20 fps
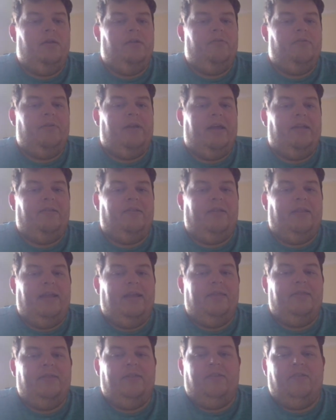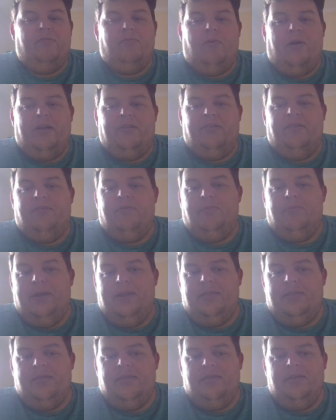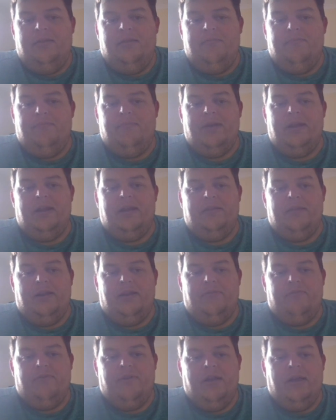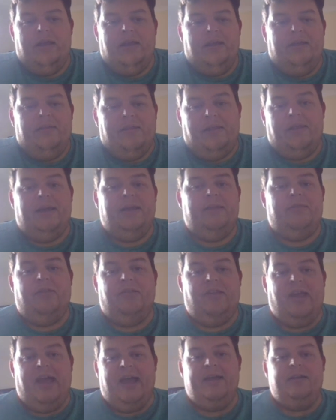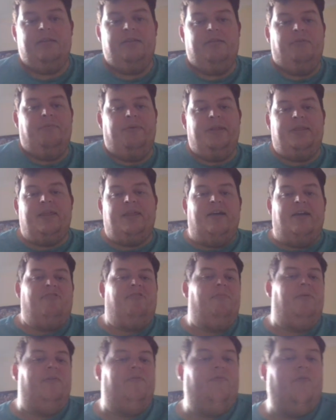So it has length that's twice its width, meaning that if the length is 8, the width has to be